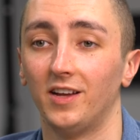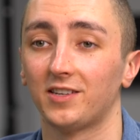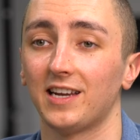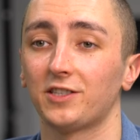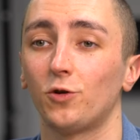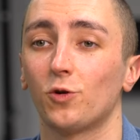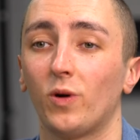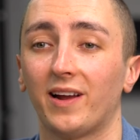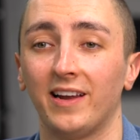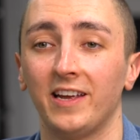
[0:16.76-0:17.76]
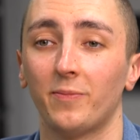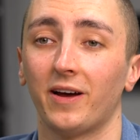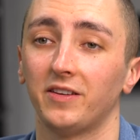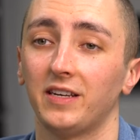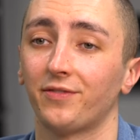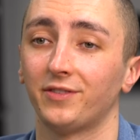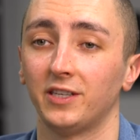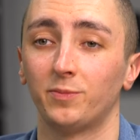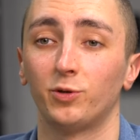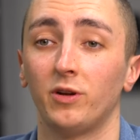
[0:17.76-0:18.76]
So let's talk quickly about the
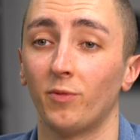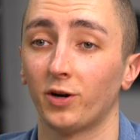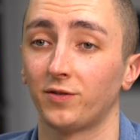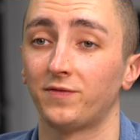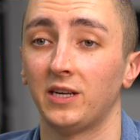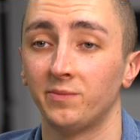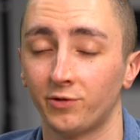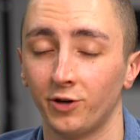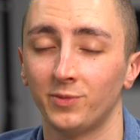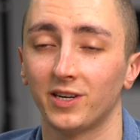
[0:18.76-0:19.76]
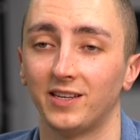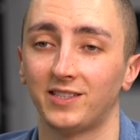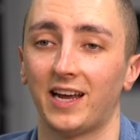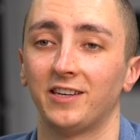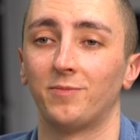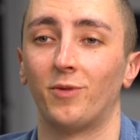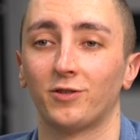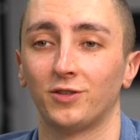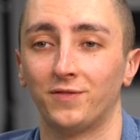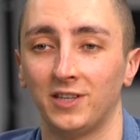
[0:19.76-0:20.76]
differences between Microsoft Teams Rooms and standard
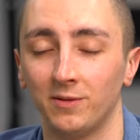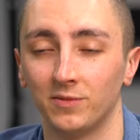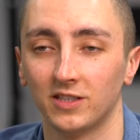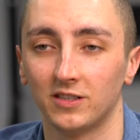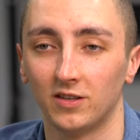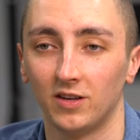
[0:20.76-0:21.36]
Microsoft Teams.